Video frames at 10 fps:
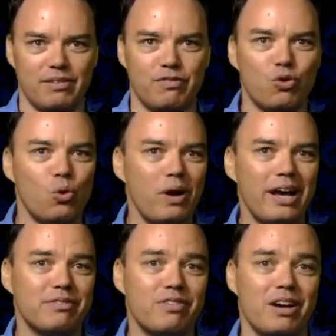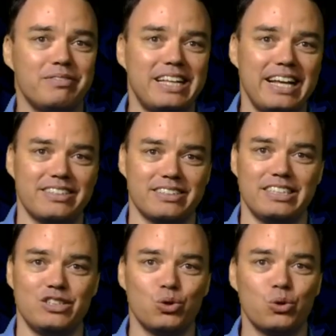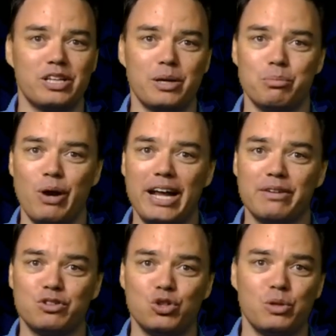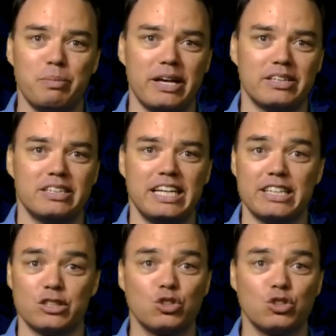4 out of 5 dentists endorsing a brand of toothpaste is a